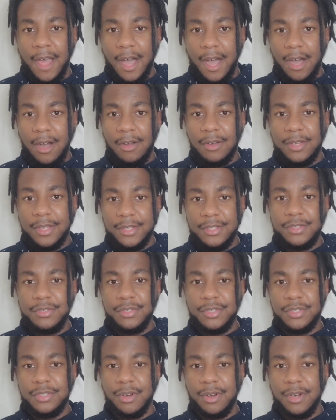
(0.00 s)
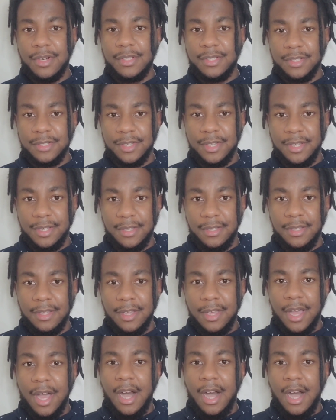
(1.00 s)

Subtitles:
I'll get you started today.